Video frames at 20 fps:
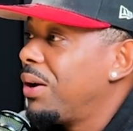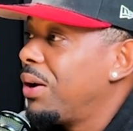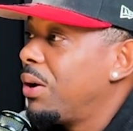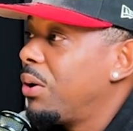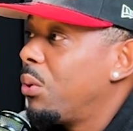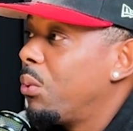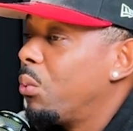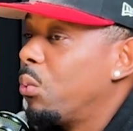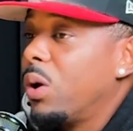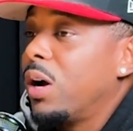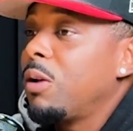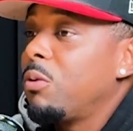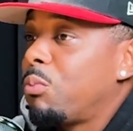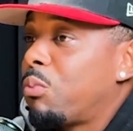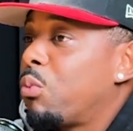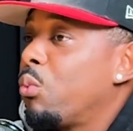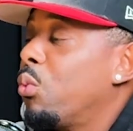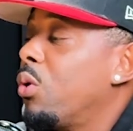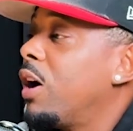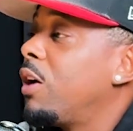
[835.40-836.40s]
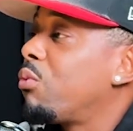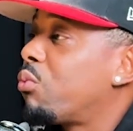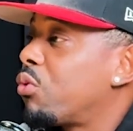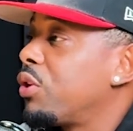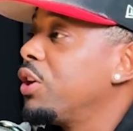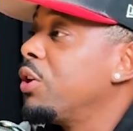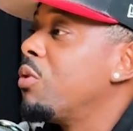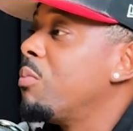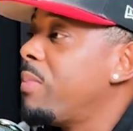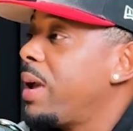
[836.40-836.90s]
What
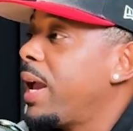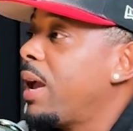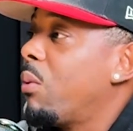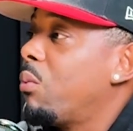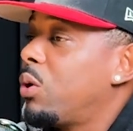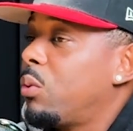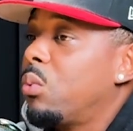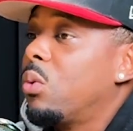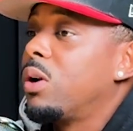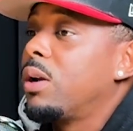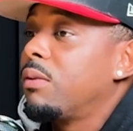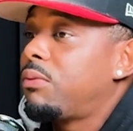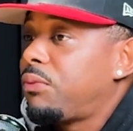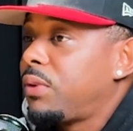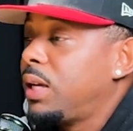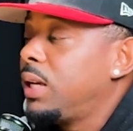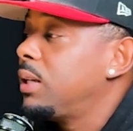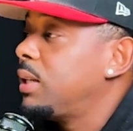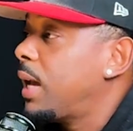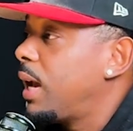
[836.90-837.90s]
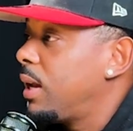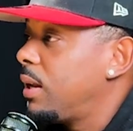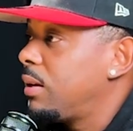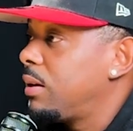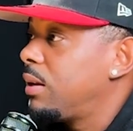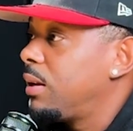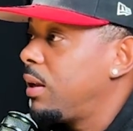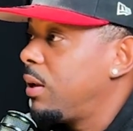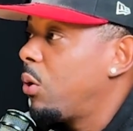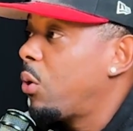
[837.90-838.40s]
real man would want to feed that
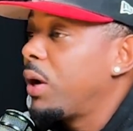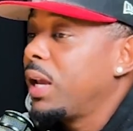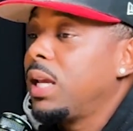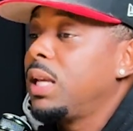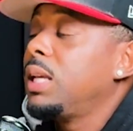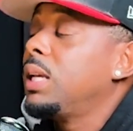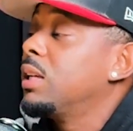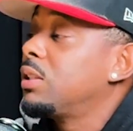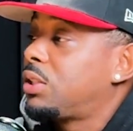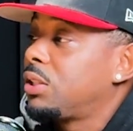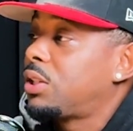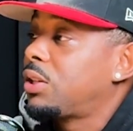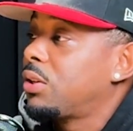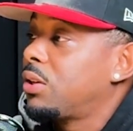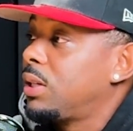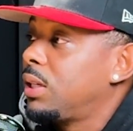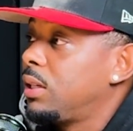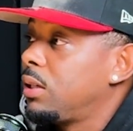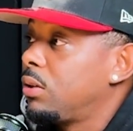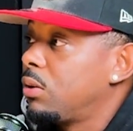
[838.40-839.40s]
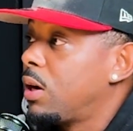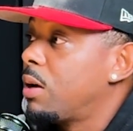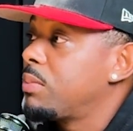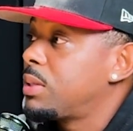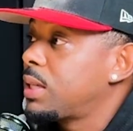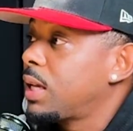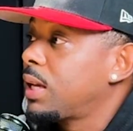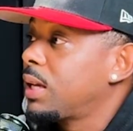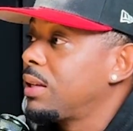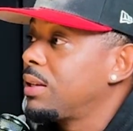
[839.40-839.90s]
or any insecurity? You know what I'm
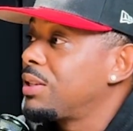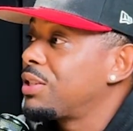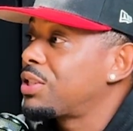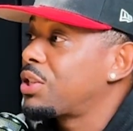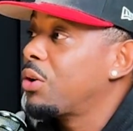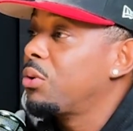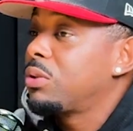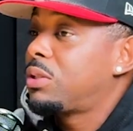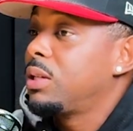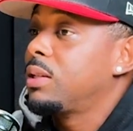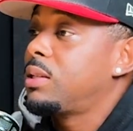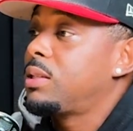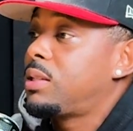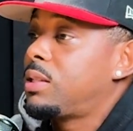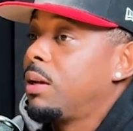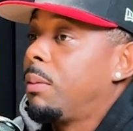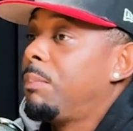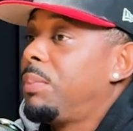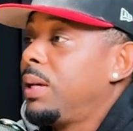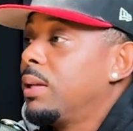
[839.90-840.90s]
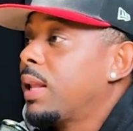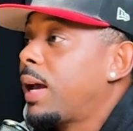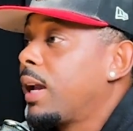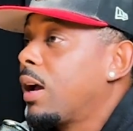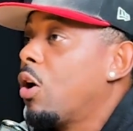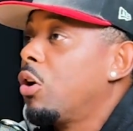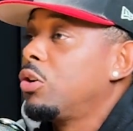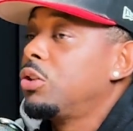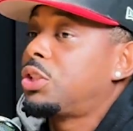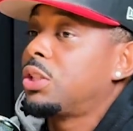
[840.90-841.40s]
saying? So to be like,
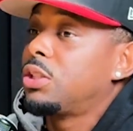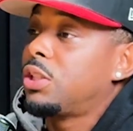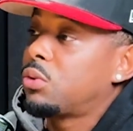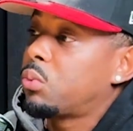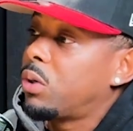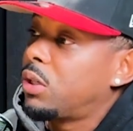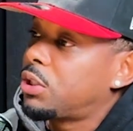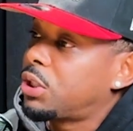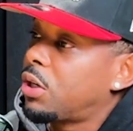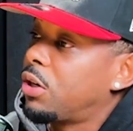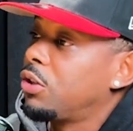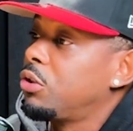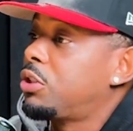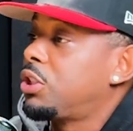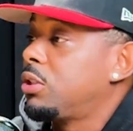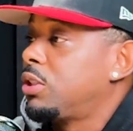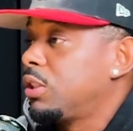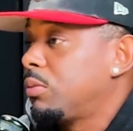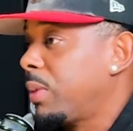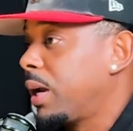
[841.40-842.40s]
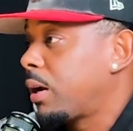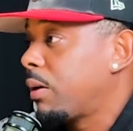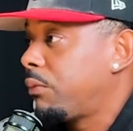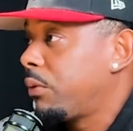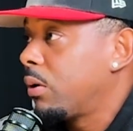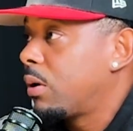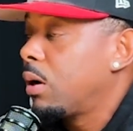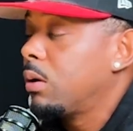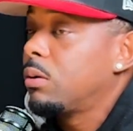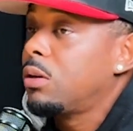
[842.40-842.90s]
oh, you should just wear a shirt. You should just make her
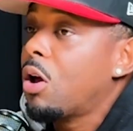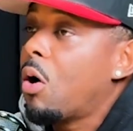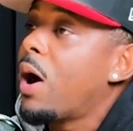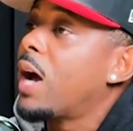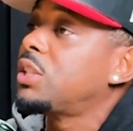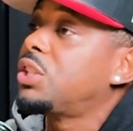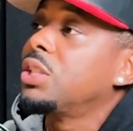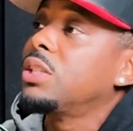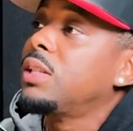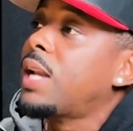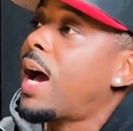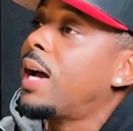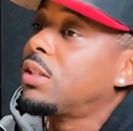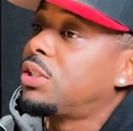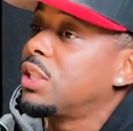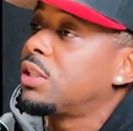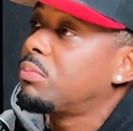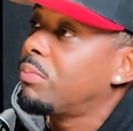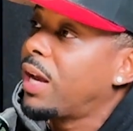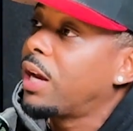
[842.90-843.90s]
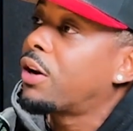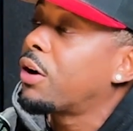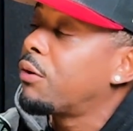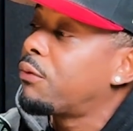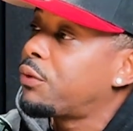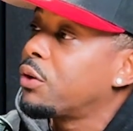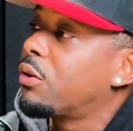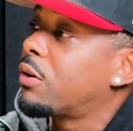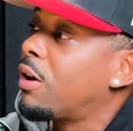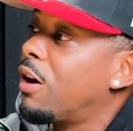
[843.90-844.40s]
feel comfortable. No, I should not just make her
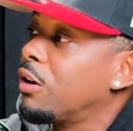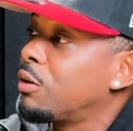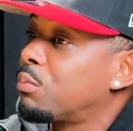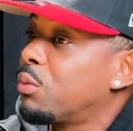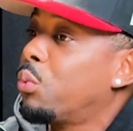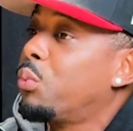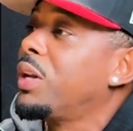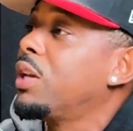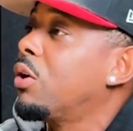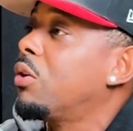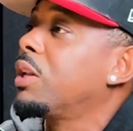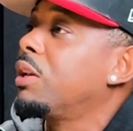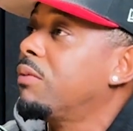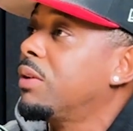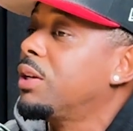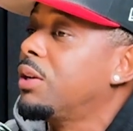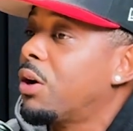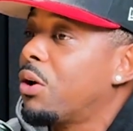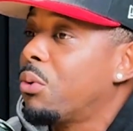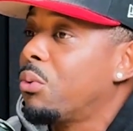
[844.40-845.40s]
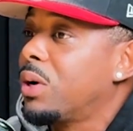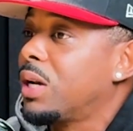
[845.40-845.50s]
feel comfortable. We don't even know what